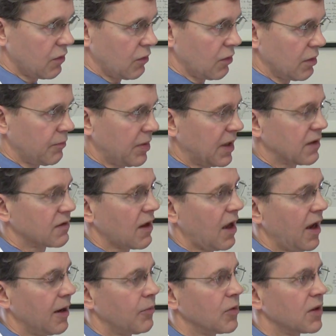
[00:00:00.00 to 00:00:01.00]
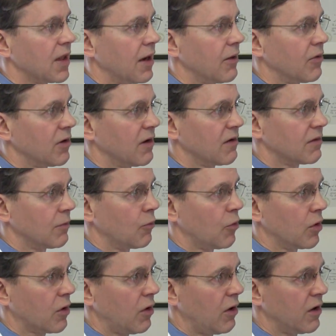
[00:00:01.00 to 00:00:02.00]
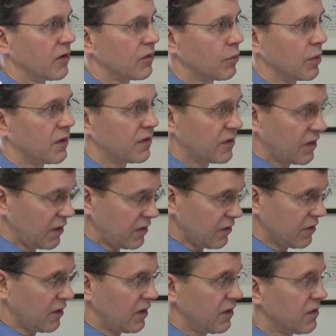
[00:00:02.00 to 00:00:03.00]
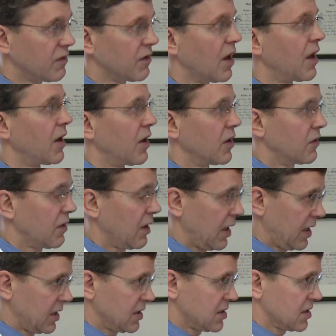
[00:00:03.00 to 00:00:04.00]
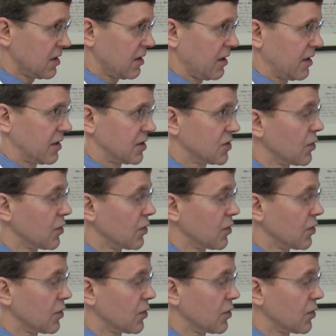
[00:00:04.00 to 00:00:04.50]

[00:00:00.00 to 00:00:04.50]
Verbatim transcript: to it because the hyperthyroidism will cause resistance to insulin.